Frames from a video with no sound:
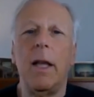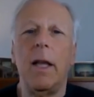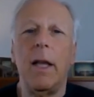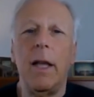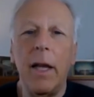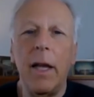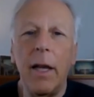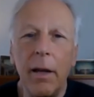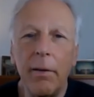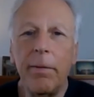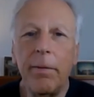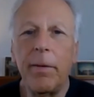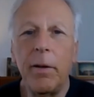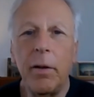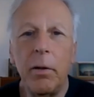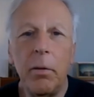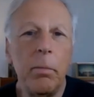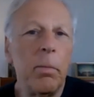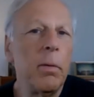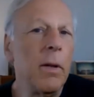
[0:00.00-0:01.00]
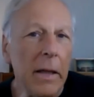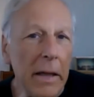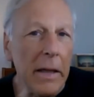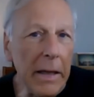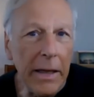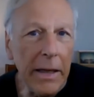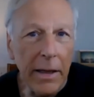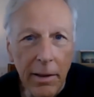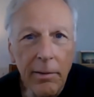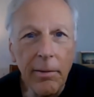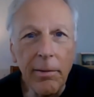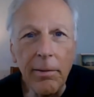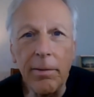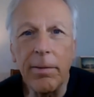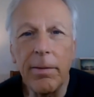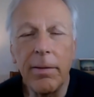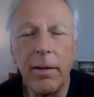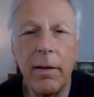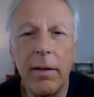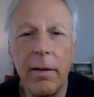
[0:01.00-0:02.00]
if you
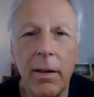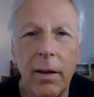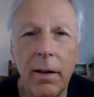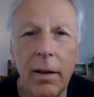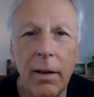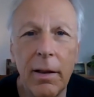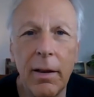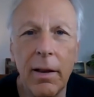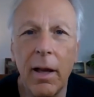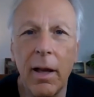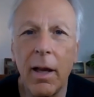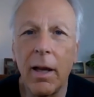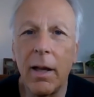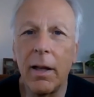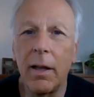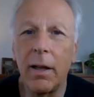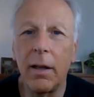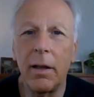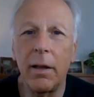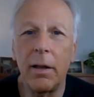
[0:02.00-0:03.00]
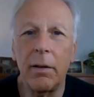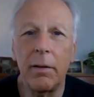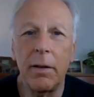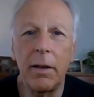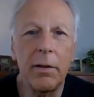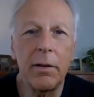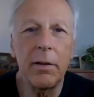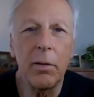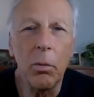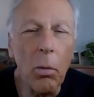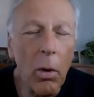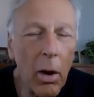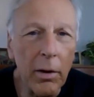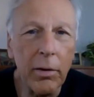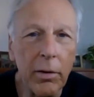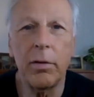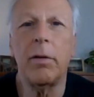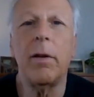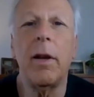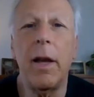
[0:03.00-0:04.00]
believe that you need to
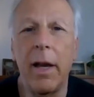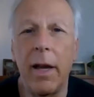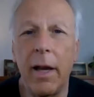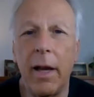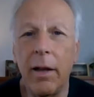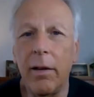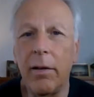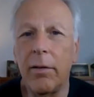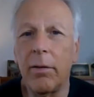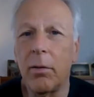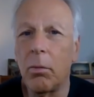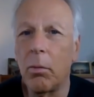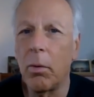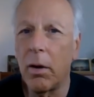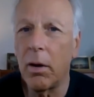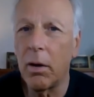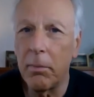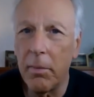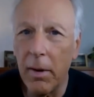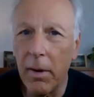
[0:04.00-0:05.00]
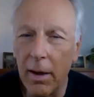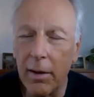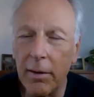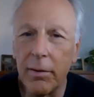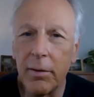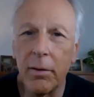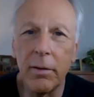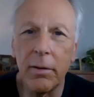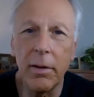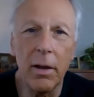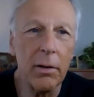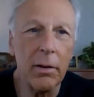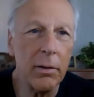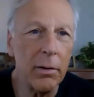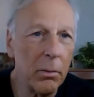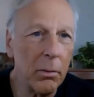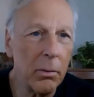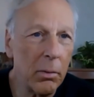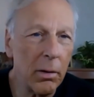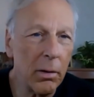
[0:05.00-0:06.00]
wash your hands or wear a mask or not go
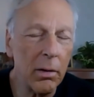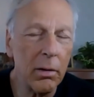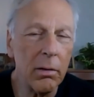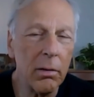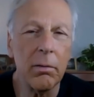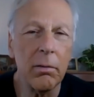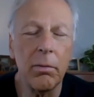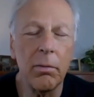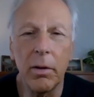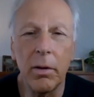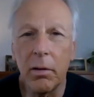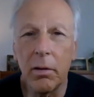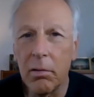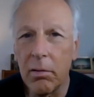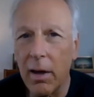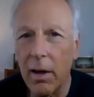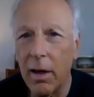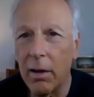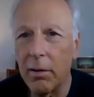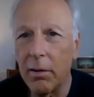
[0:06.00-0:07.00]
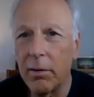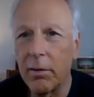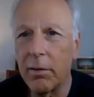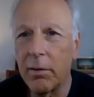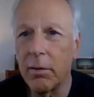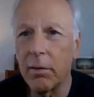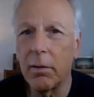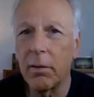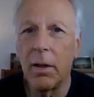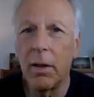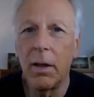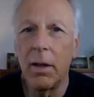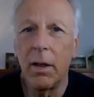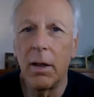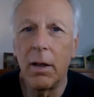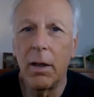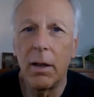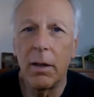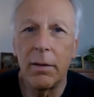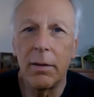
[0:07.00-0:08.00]
to work, avoid crowds or
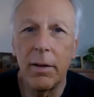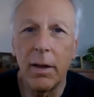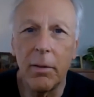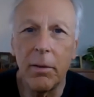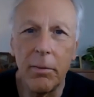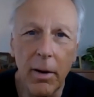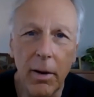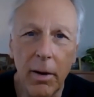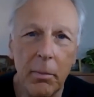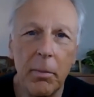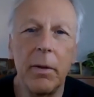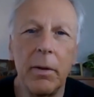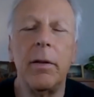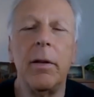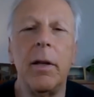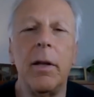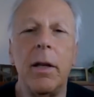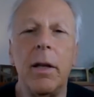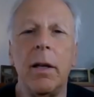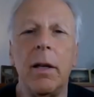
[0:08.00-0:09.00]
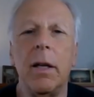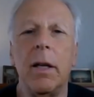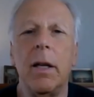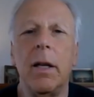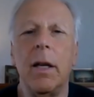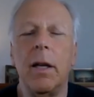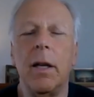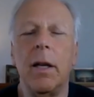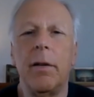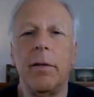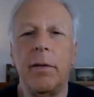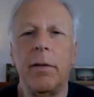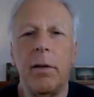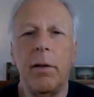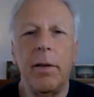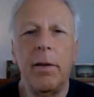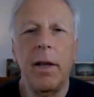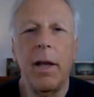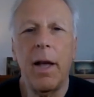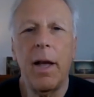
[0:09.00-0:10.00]
take vitamin D, so
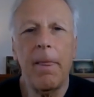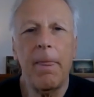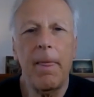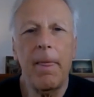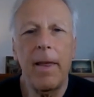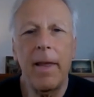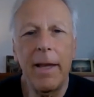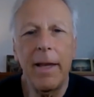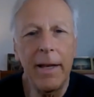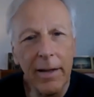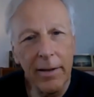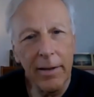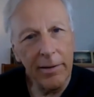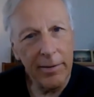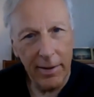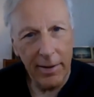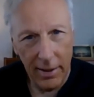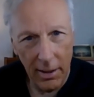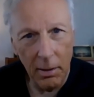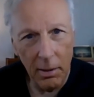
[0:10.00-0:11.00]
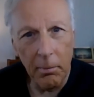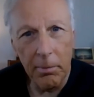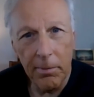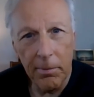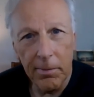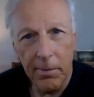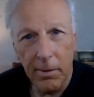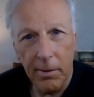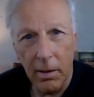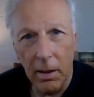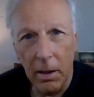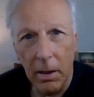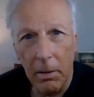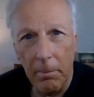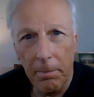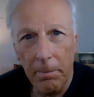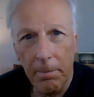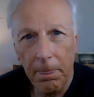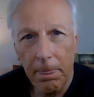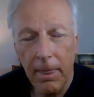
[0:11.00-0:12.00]
then it is helpful